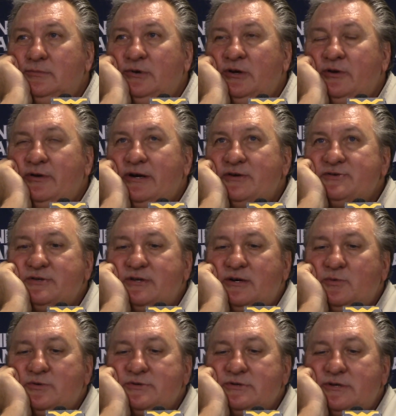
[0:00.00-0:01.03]
You know,
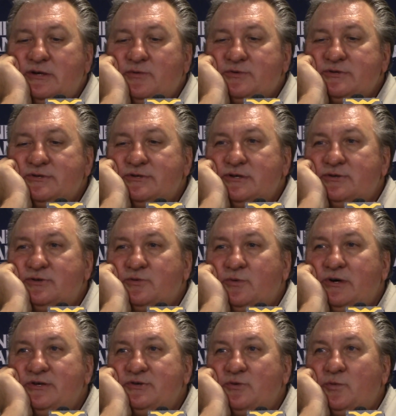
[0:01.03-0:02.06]
there was a
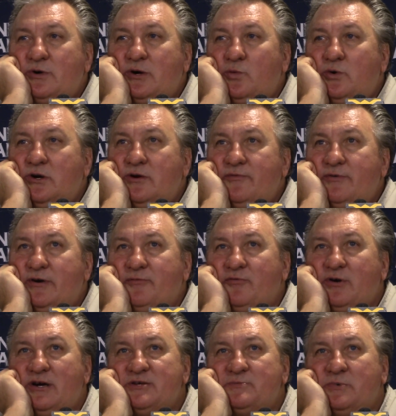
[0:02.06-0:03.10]
situation where one of our
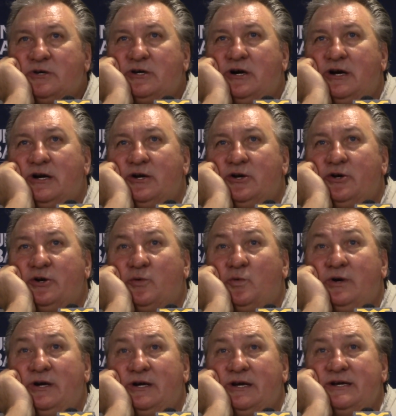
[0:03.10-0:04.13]
freshmen caught it on the
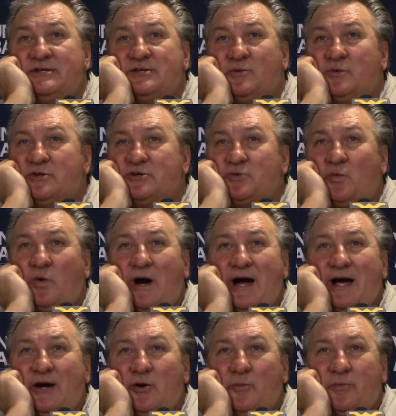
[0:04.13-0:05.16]
wing. Issa was
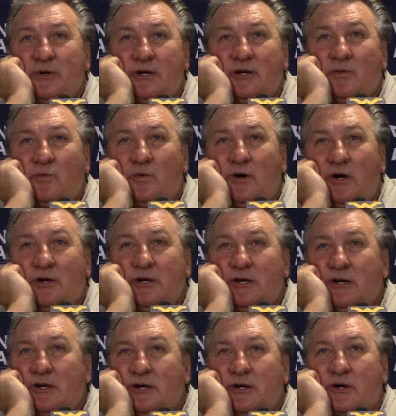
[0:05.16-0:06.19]
wide open in
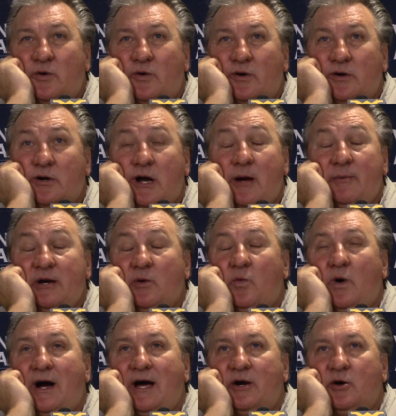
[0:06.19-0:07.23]
the corner. I mean,
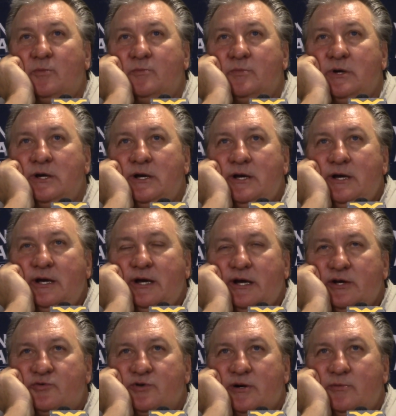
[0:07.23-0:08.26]
wide open.
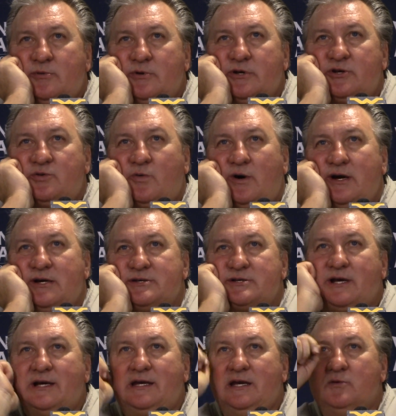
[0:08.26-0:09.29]
he dribbled it twice
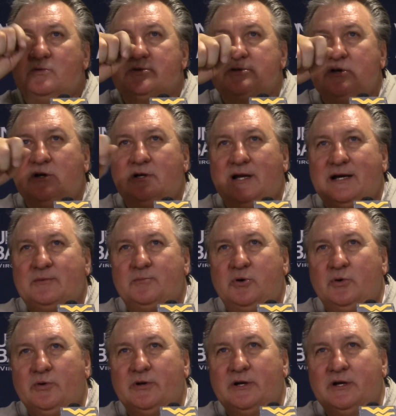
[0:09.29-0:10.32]
like he was going to like
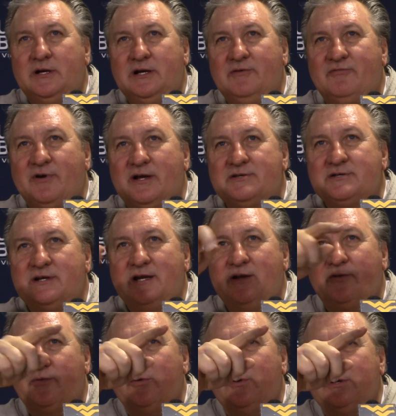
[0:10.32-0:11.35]
pull in the defense and
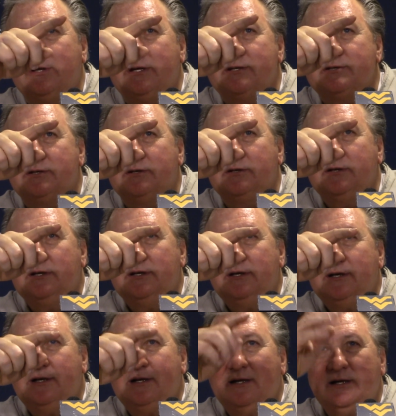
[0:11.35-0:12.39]
then threw it decent.
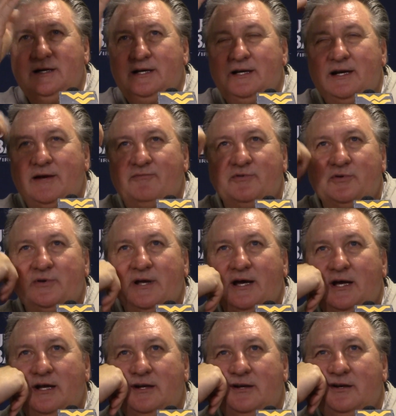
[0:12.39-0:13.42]
He didn't have to do
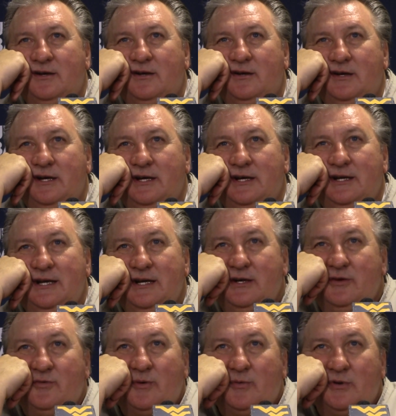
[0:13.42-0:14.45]
that. He didn't need
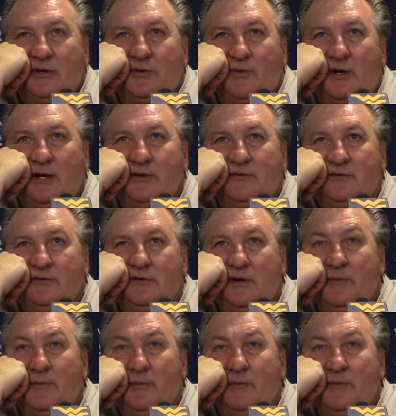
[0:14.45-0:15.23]
to dribble it twice.